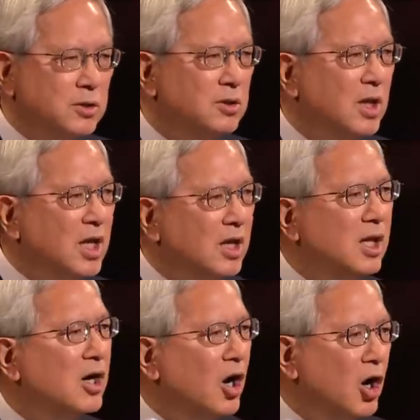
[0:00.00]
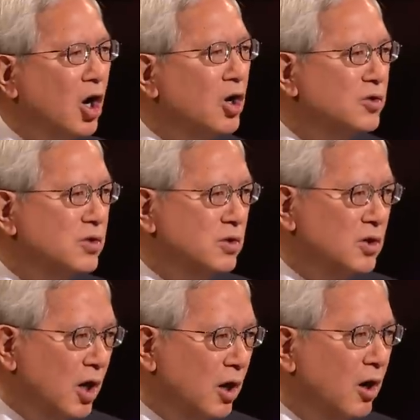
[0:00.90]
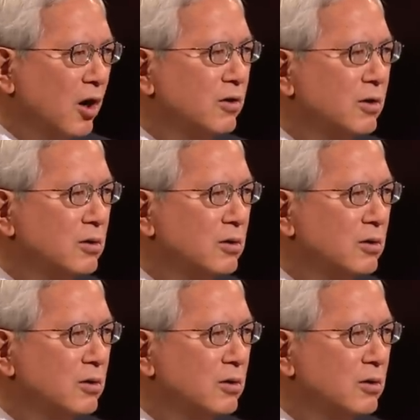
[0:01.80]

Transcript: and healing our hearts is hard,